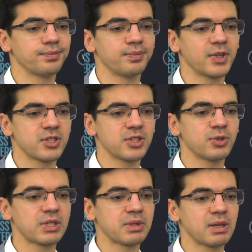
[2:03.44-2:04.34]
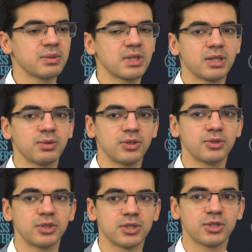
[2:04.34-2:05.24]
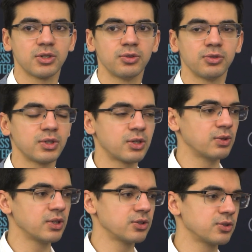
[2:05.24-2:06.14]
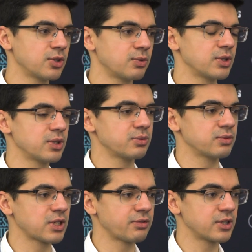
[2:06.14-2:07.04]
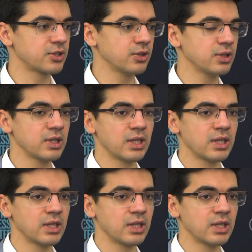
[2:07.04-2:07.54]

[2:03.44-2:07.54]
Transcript: because sometimes like when you're so equal, you don't want to suffer at all.